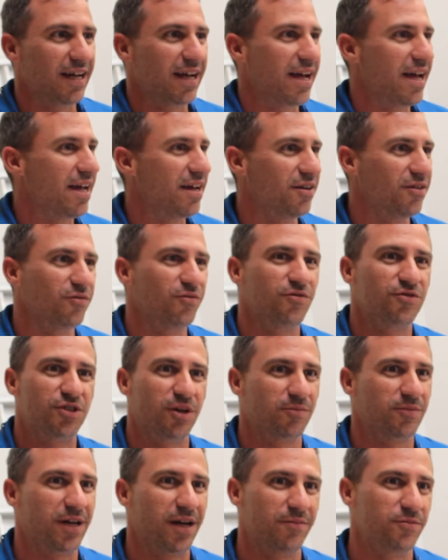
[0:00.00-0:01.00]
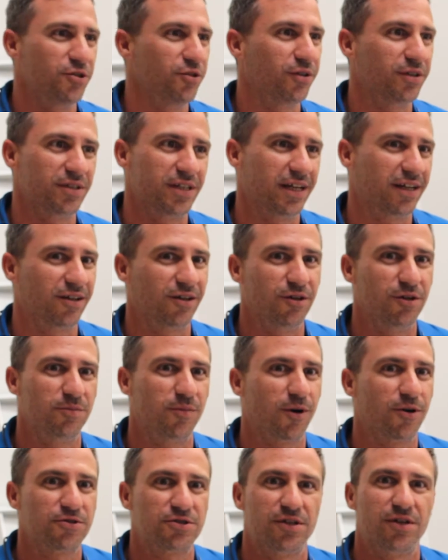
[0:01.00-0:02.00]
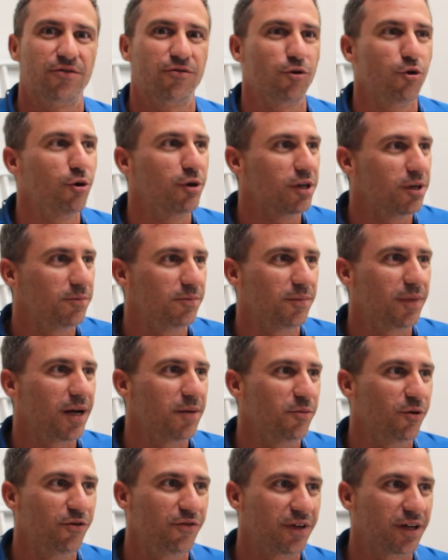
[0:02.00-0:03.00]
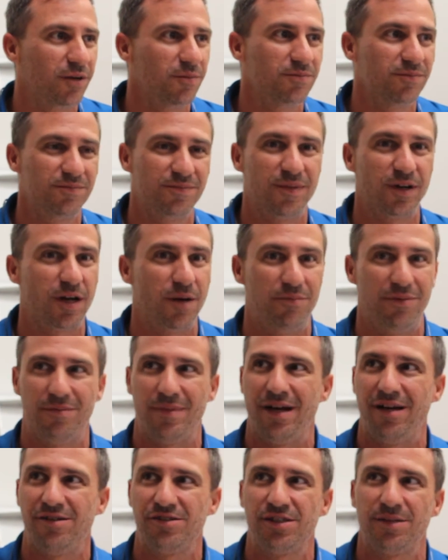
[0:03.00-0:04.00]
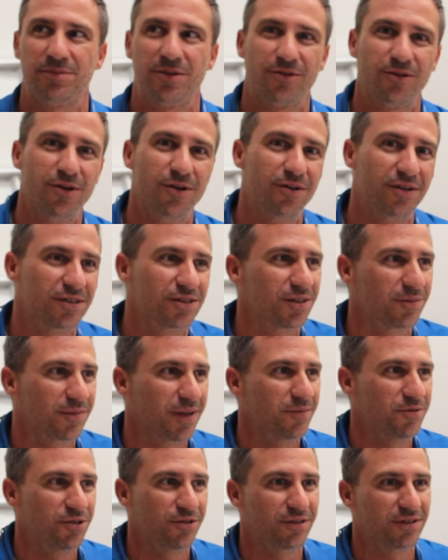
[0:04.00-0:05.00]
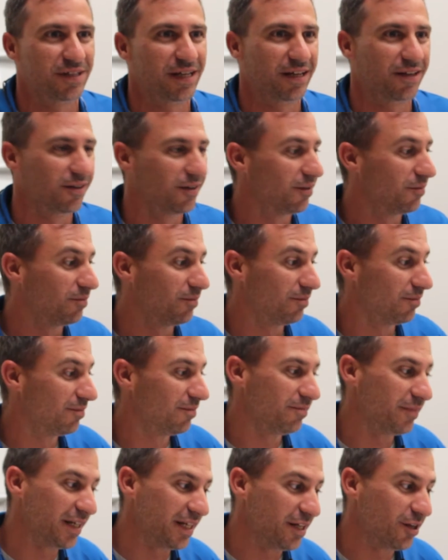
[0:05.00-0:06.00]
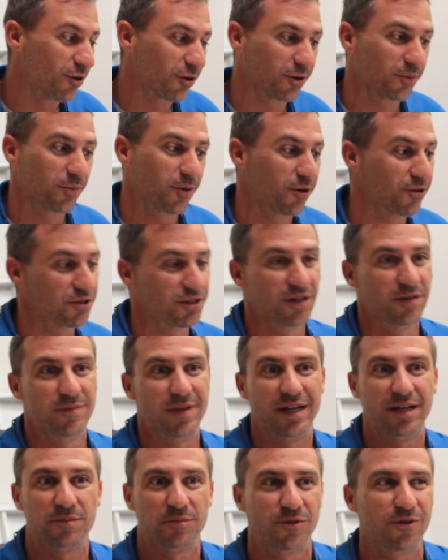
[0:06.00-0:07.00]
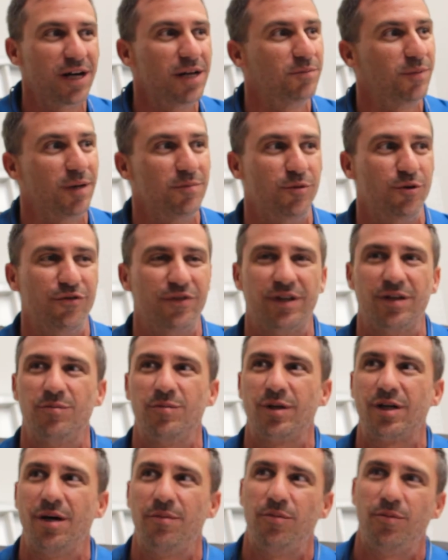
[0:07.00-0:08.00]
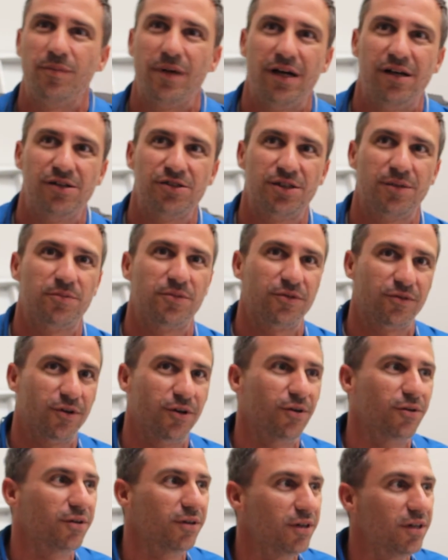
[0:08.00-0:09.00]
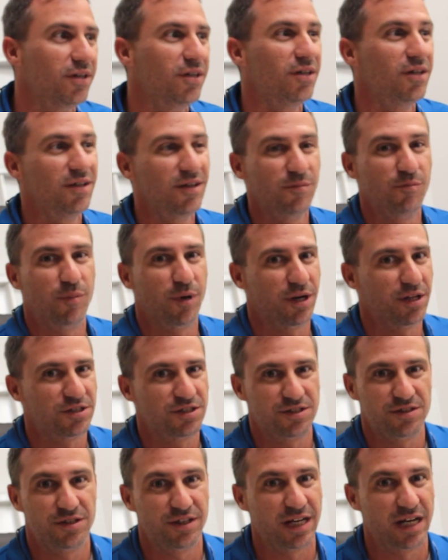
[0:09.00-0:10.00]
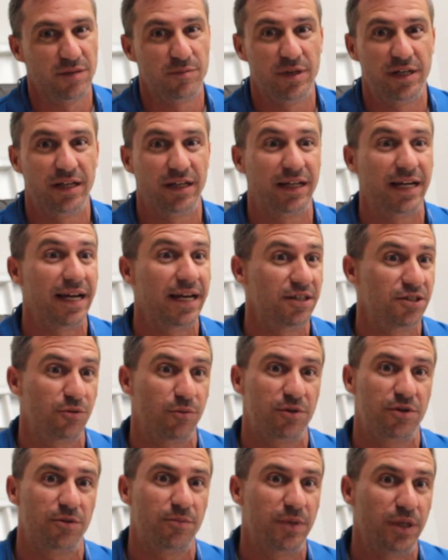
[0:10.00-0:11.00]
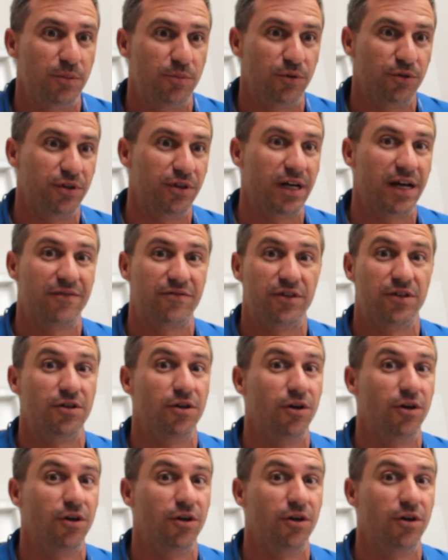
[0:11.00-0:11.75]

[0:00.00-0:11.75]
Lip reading: And sometimes you can take a good person and ruin them by moving them a couple miles up the road, and sometimes you can take a mediocre person and make them great by moving them a couple miles up the road. But you got to be engaged with your people. You have to